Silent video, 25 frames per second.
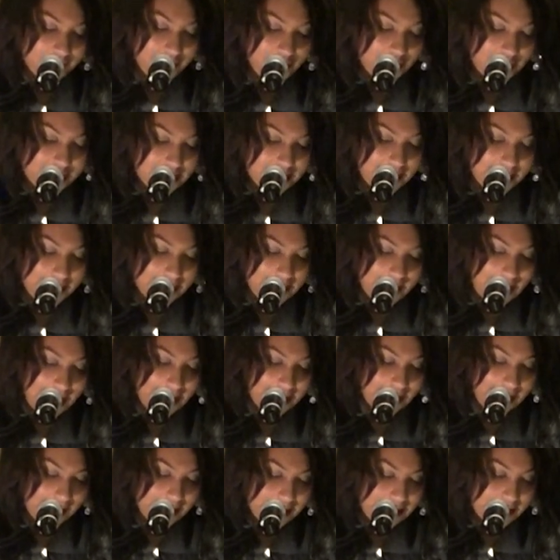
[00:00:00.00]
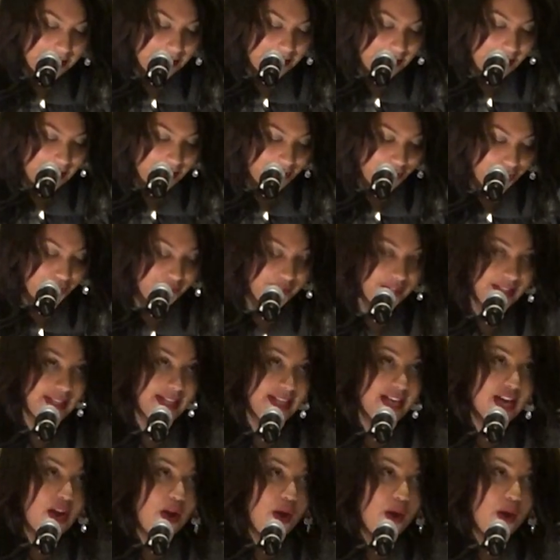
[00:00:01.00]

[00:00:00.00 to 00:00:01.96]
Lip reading: Nursing in 1983